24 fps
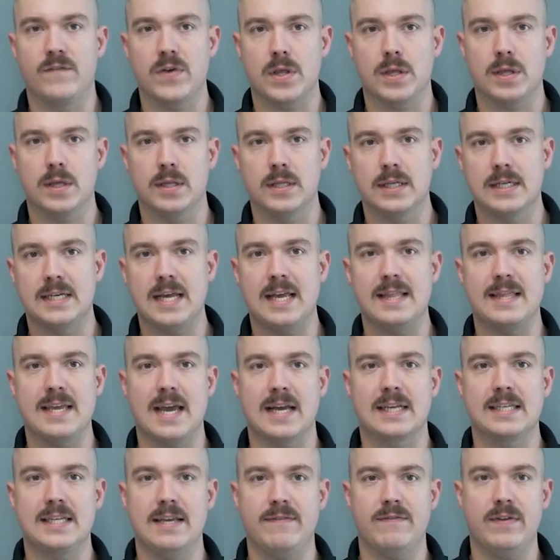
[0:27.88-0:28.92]
facilitate the
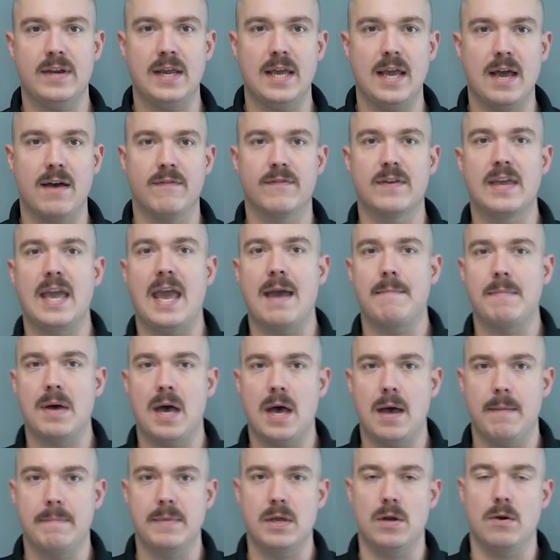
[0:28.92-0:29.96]
activity of
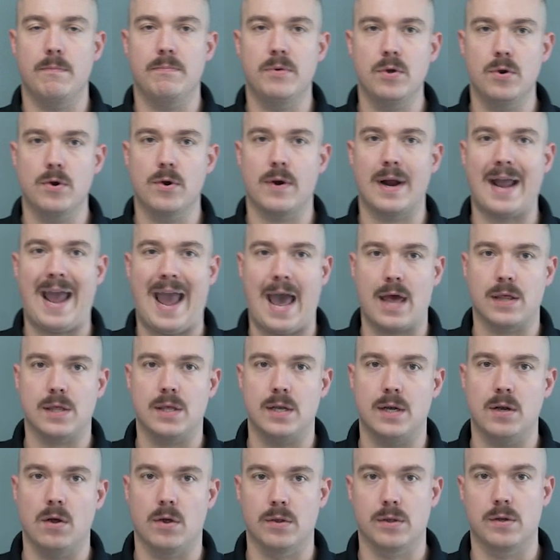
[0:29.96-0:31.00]
gamma-aminobutyric
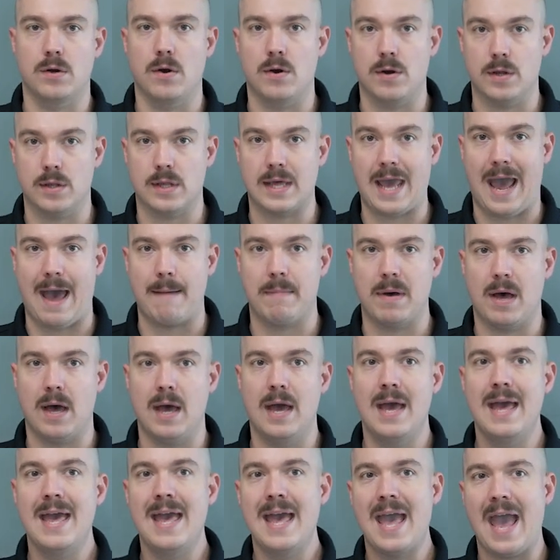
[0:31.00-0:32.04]
acid, also known as GABA,
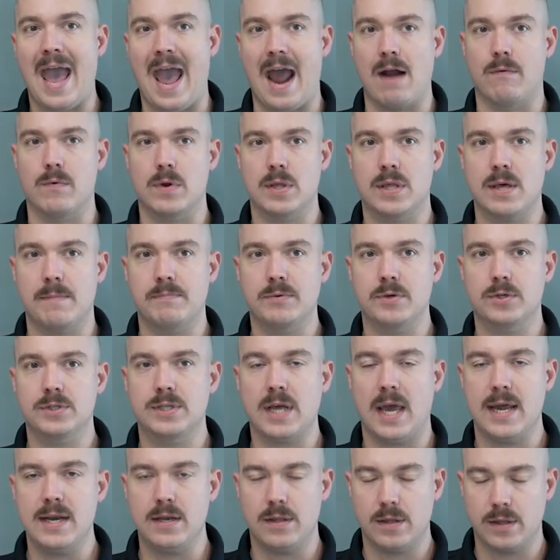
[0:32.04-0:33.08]
at receptor
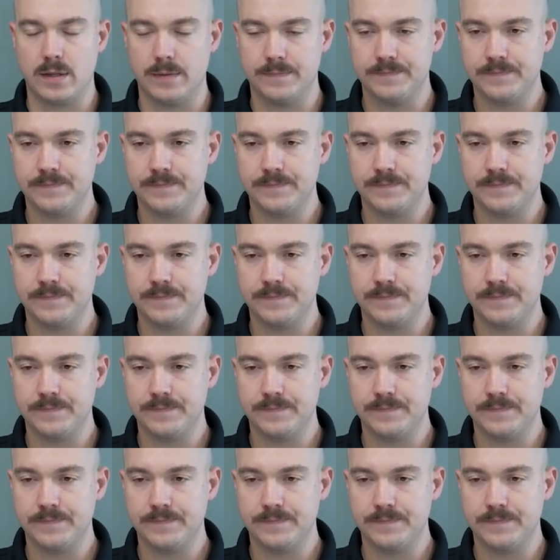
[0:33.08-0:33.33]
sites,